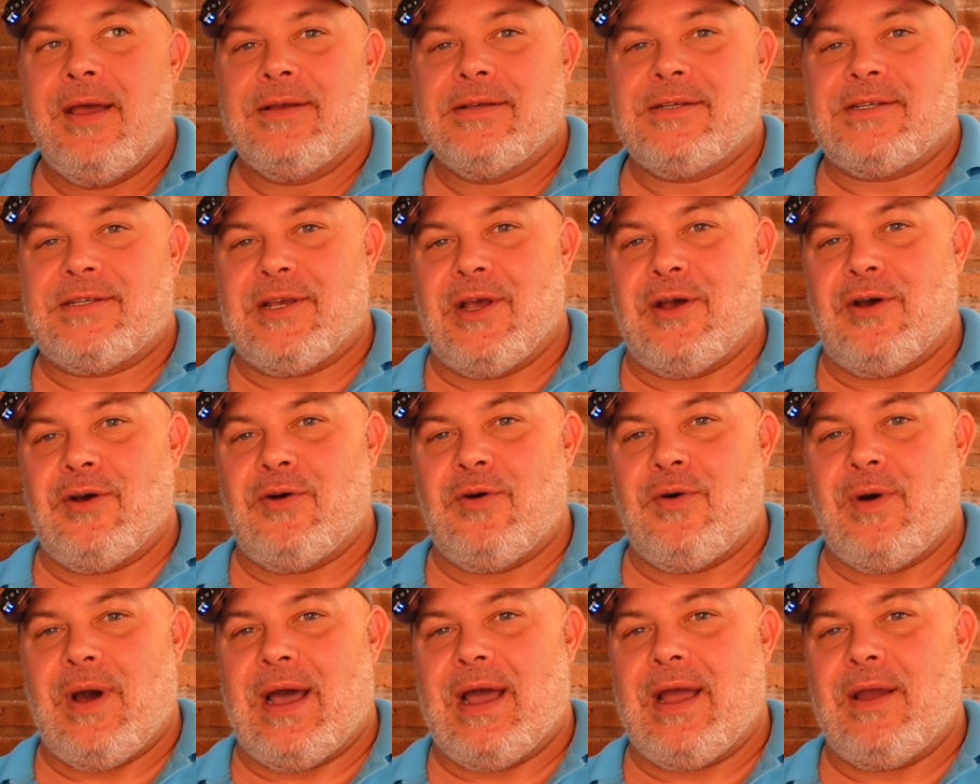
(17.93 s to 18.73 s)

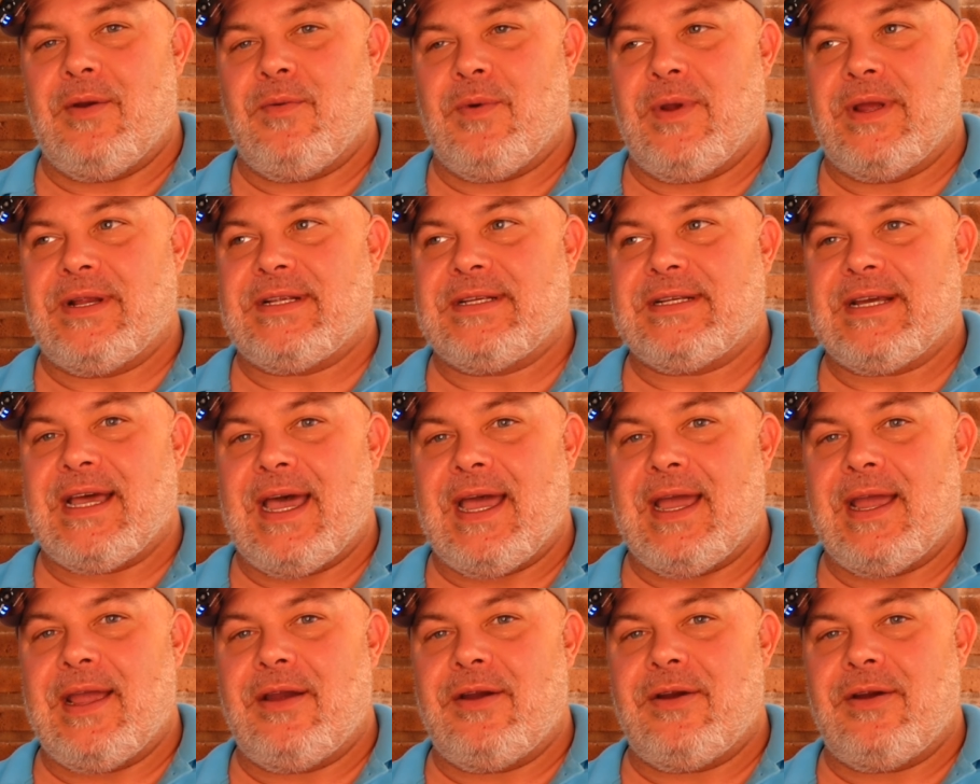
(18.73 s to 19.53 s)
So I
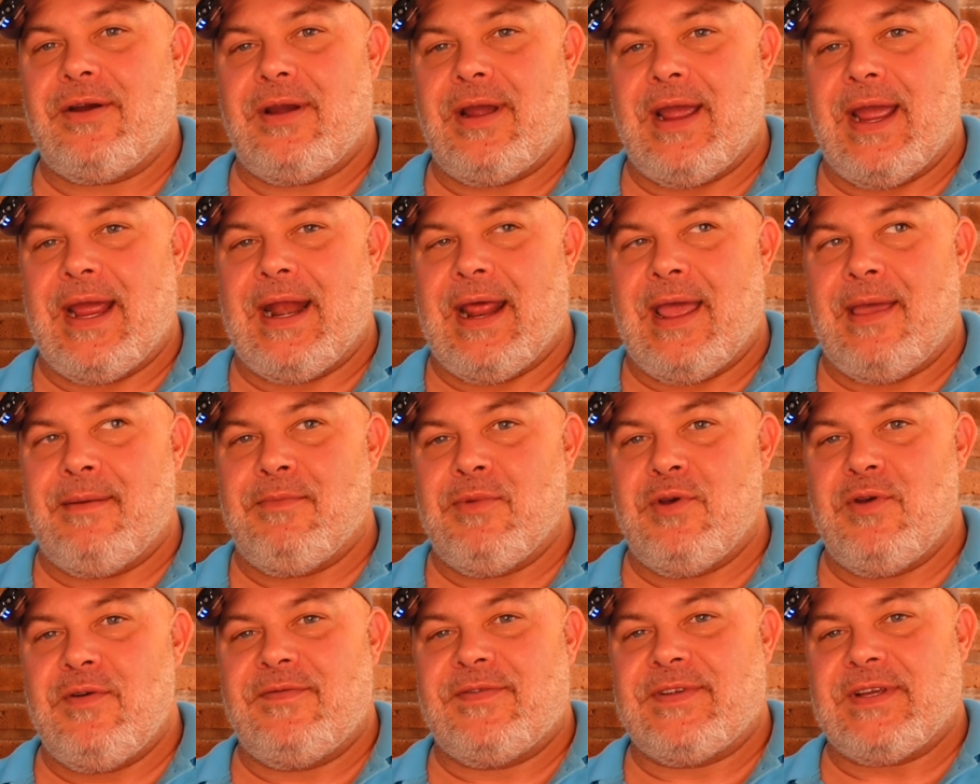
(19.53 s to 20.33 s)
retire and I
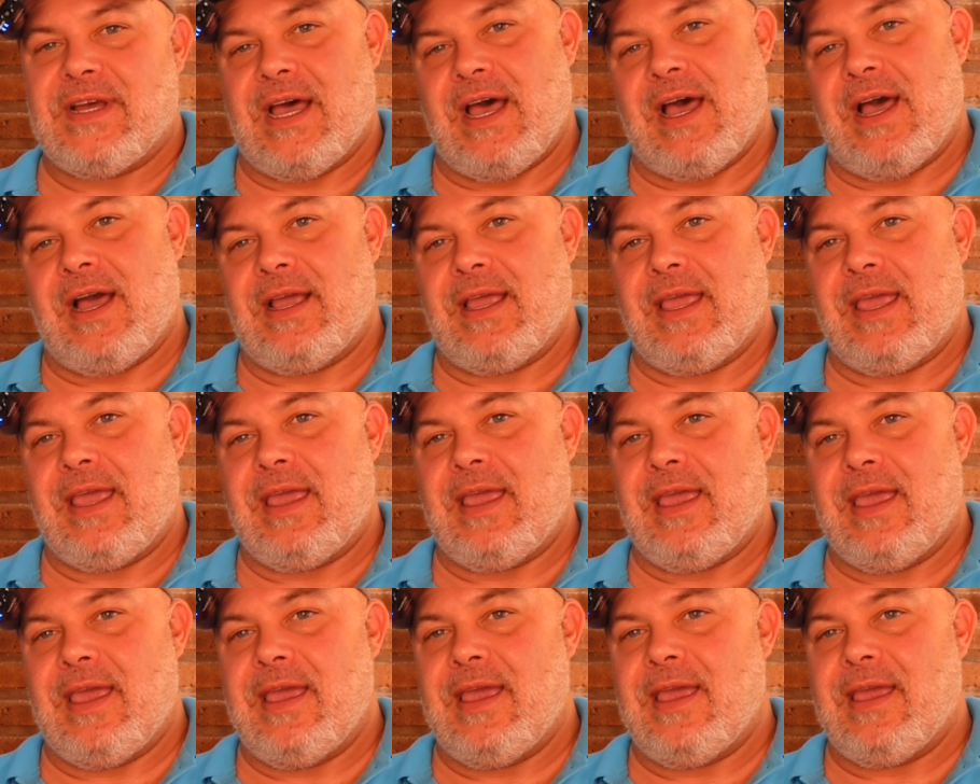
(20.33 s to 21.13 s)
move to
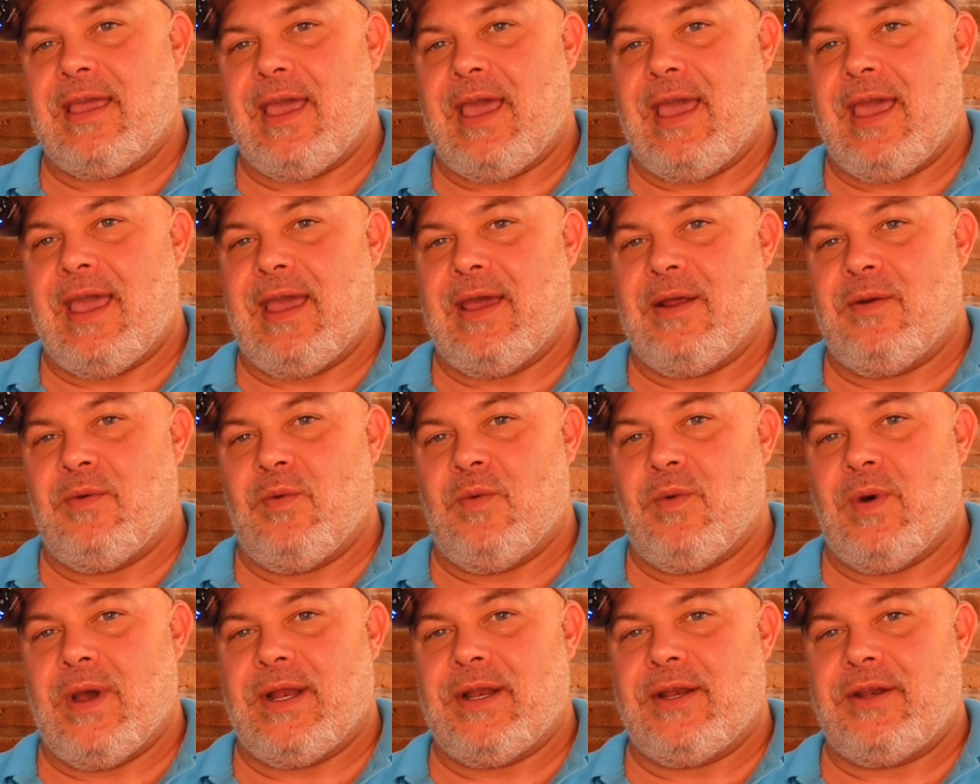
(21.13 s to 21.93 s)
Ajijic,
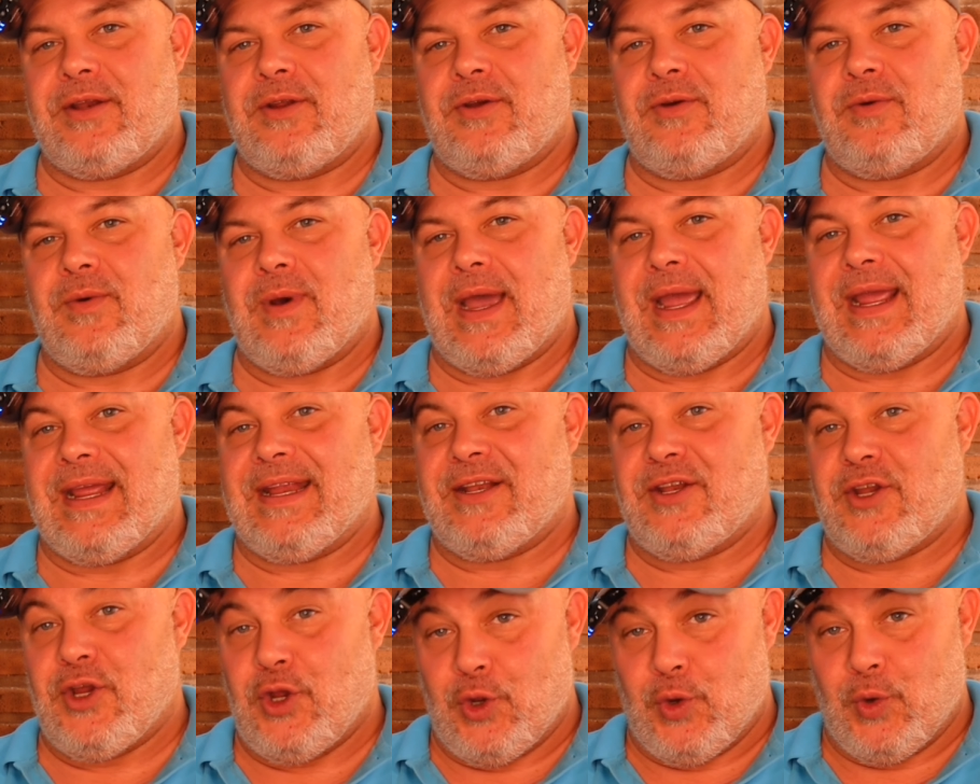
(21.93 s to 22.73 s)
and what do
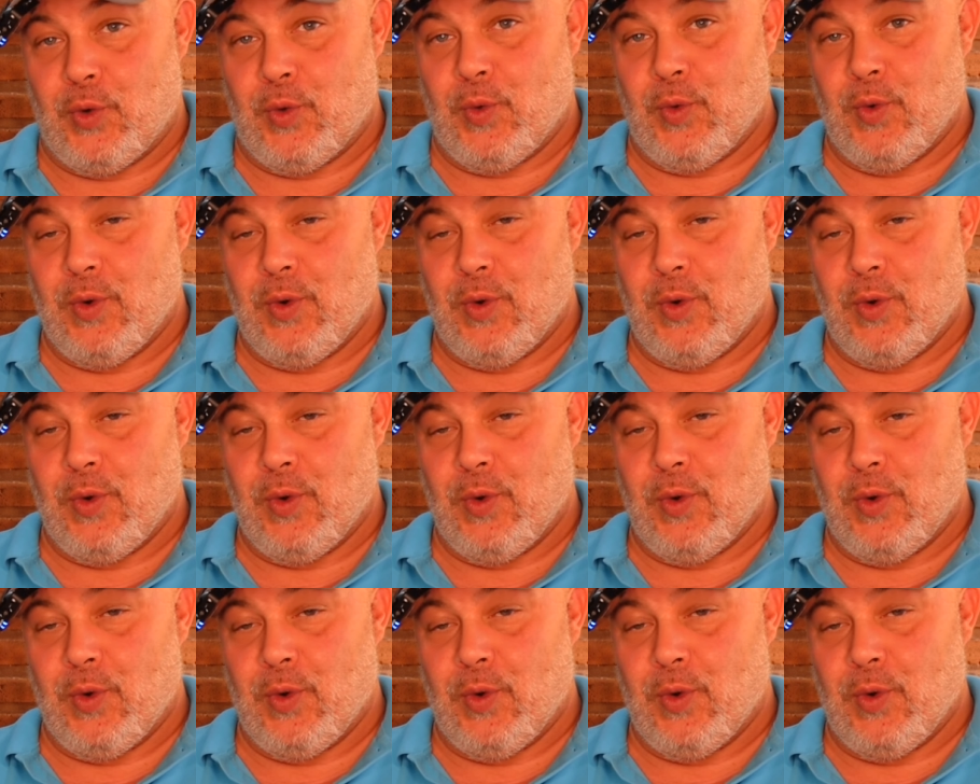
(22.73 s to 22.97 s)
I do?